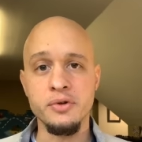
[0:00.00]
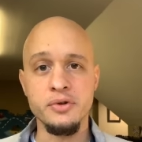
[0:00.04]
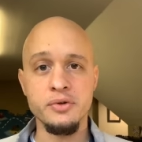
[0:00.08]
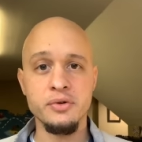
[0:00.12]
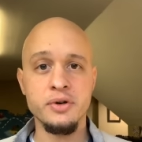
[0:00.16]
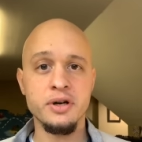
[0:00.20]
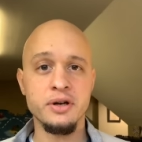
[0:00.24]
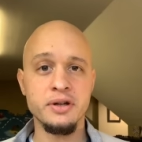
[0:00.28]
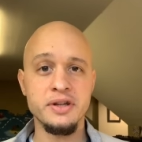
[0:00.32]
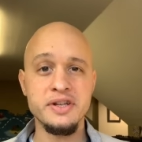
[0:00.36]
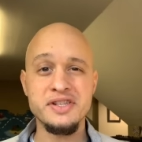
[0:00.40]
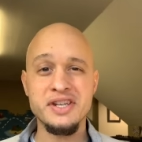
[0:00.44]

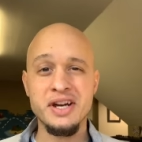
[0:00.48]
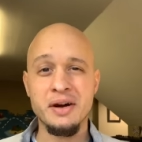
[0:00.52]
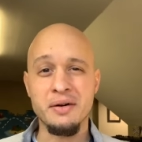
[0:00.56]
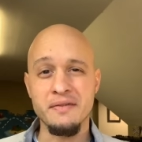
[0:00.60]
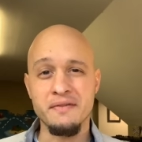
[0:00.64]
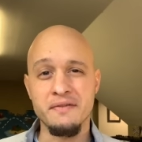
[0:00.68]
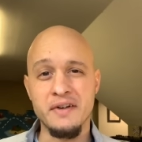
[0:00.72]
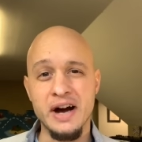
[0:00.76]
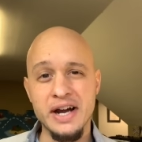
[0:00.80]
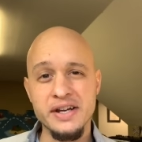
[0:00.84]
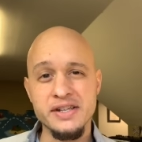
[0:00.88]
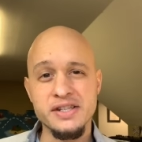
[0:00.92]
doing, or at least I would
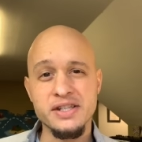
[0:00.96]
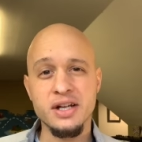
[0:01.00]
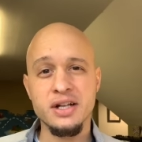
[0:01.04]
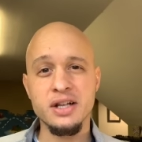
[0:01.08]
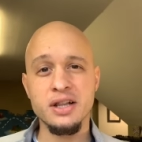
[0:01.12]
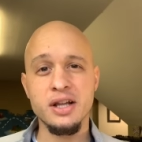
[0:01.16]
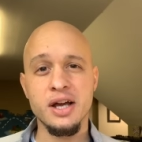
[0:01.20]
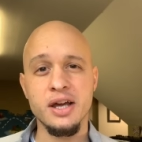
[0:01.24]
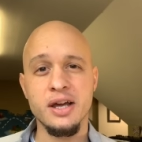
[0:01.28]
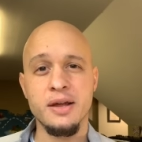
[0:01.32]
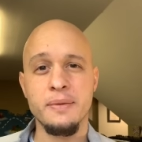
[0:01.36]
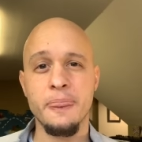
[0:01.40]
advise the
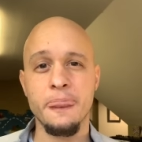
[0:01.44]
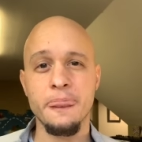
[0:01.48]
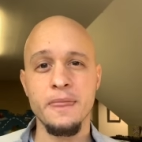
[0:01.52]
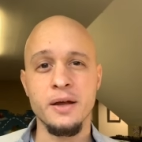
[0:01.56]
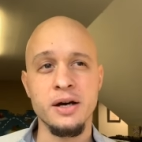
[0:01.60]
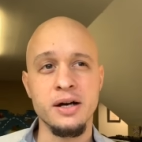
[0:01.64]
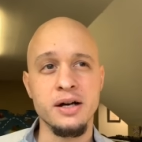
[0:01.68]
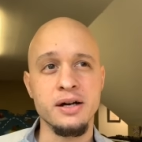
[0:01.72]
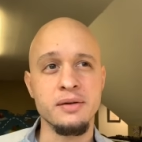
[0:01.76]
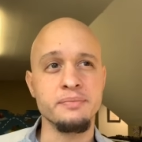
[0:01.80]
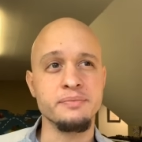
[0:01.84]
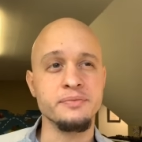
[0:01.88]
client,
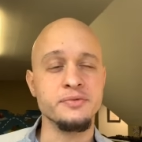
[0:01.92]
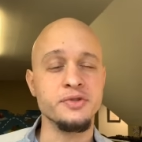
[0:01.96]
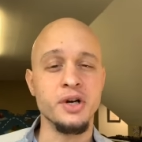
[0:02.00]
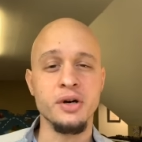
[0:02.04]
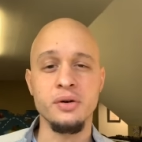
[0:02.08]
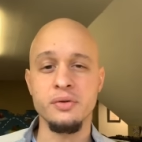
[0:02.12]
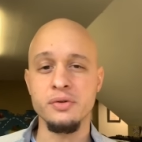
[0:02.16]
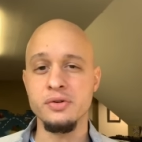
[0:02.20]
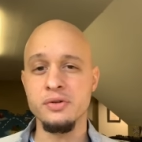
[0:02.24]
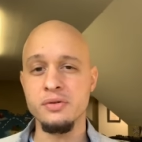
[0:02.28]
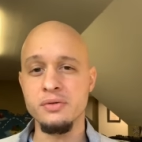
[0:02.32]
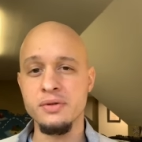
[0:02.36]

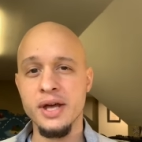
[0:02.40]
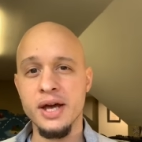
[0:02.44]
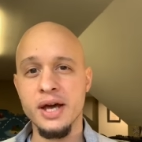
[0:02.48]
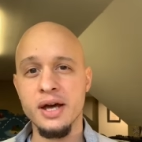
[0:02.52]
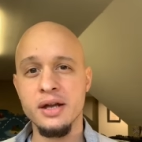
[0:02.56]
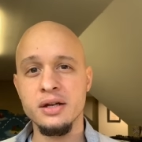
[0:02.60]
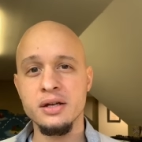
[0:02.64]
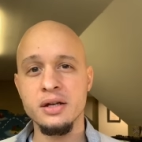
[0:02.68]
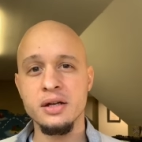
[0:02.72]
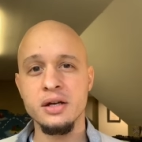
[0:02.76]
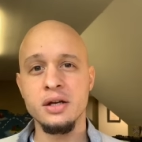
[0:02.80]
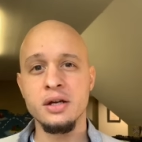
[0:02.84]
don't do
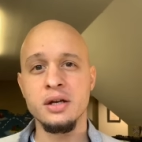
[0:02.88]
that.